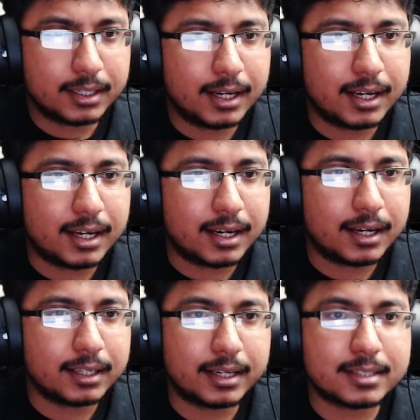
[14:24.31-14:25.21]

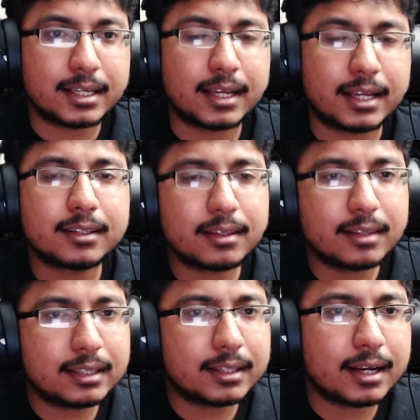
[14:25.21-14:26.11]
There is another
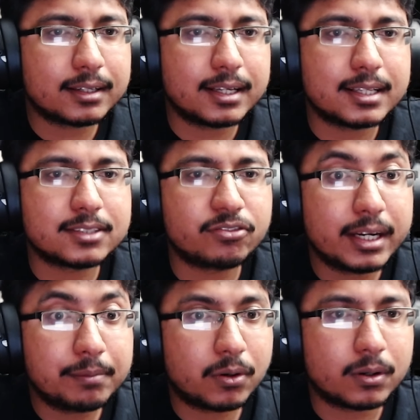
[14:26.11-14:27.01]
thing that is very
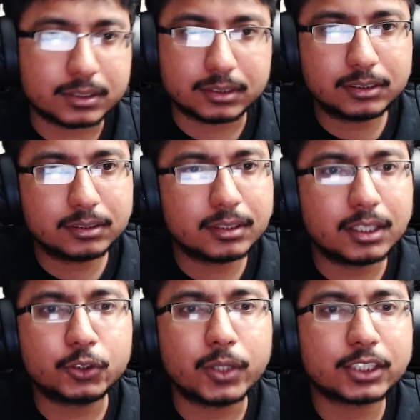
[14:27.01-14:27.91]
important
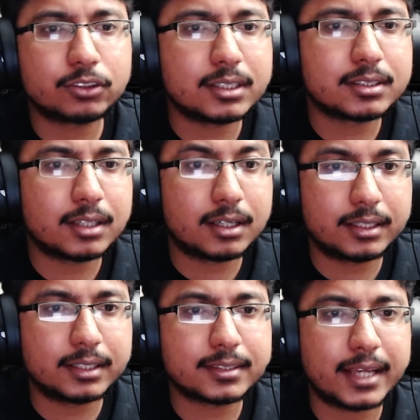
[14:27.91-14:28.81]
to actually start
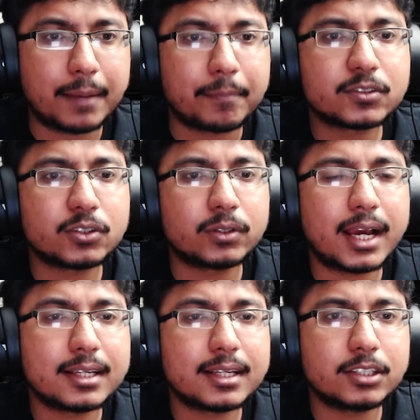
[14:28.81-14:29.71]
this game. So
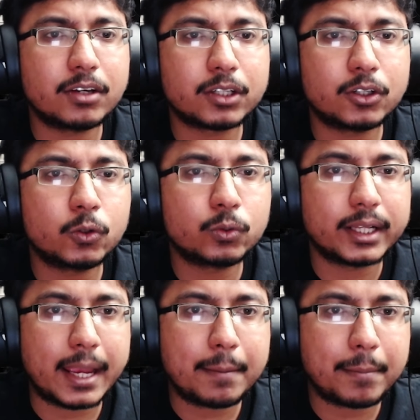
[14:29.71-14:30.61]
that is, you want to go to the
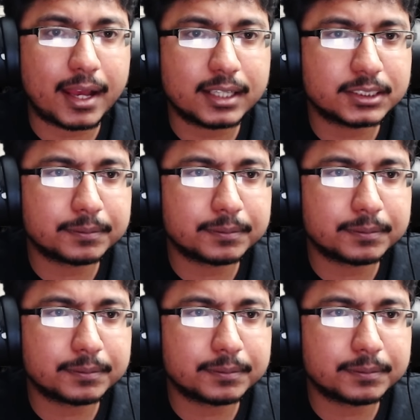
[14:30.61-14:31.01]
game patch.